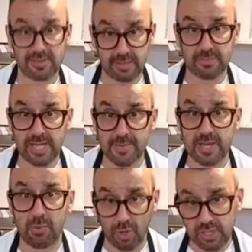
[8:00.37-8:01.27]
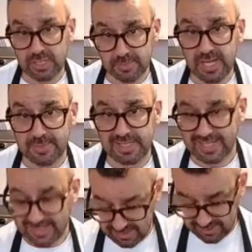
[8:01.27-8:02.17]
Sometimes it works, sometimes it
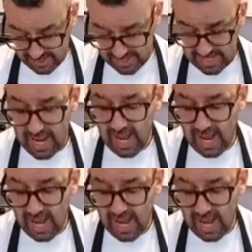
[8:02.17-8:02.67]
doesn't, right?